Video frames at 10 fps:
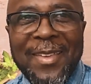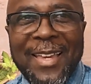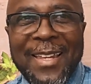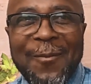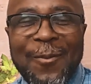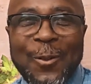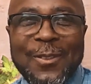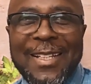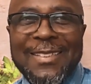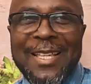And the
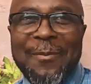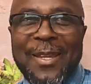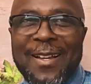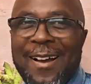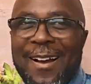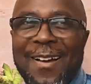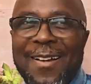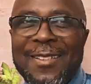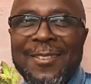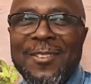folks that say
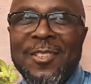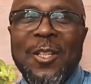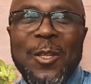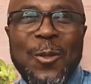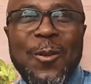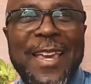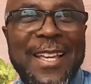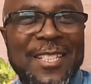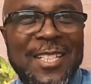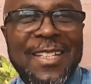pecans, You
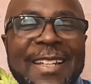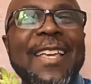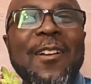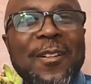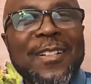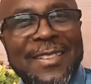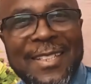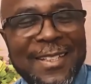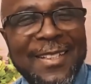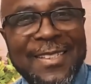can't. They're going to
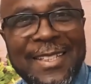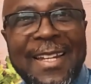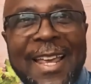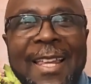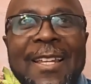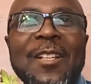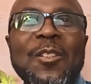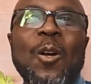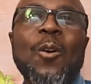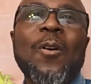continue to say that.
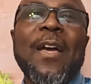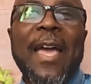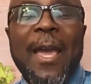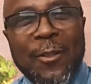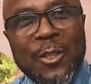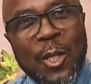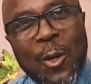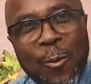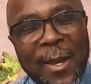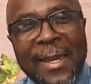So have it
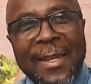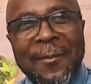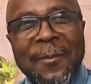your way.